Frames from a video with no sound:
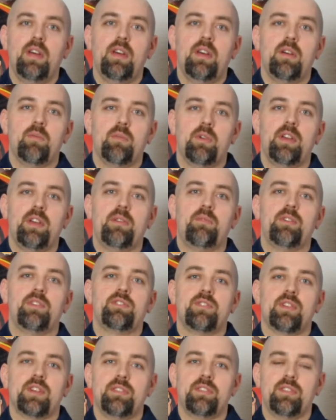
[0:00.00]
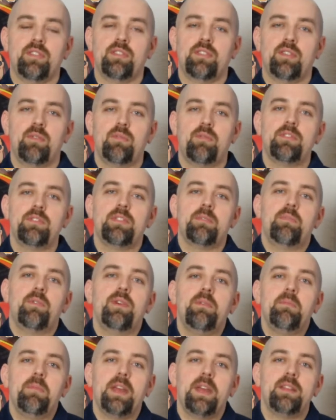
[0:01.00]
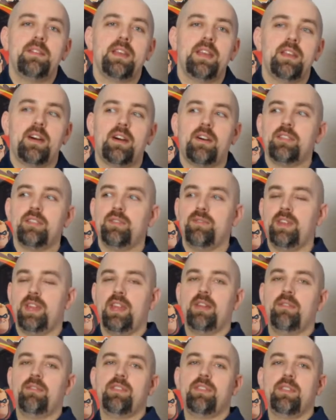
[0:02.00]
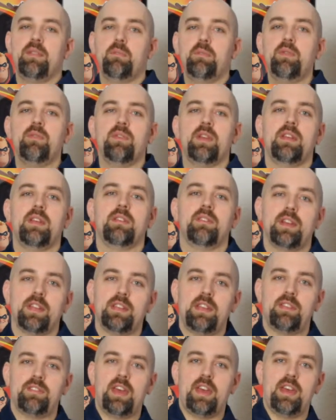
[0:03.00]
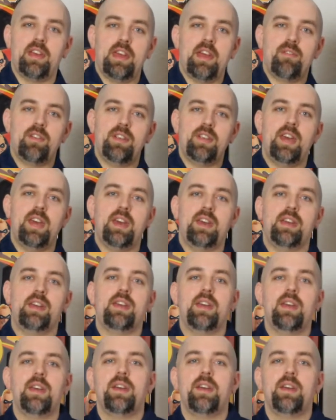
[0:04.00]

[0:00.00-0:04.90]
where they had restrictions. What's the point in paying $10 if you can't even see the movie, like they say, every day?